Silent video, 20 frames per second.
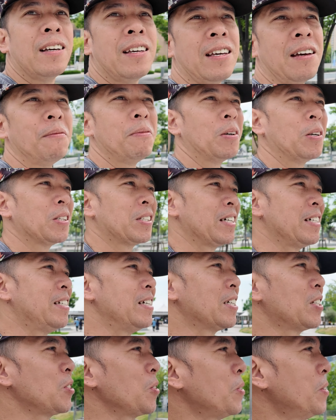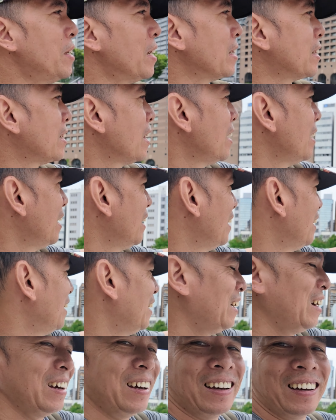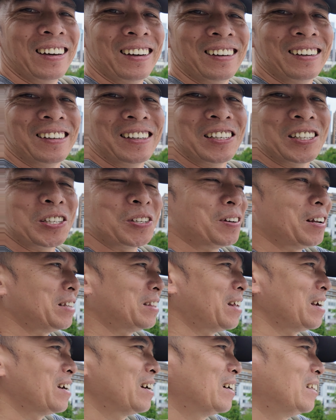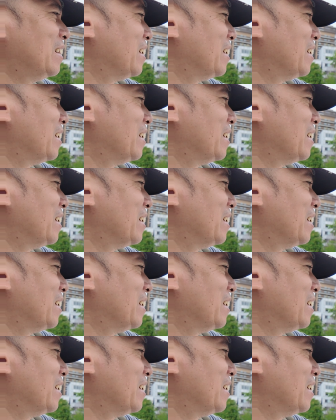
Yeah, because I just saw that. Should I take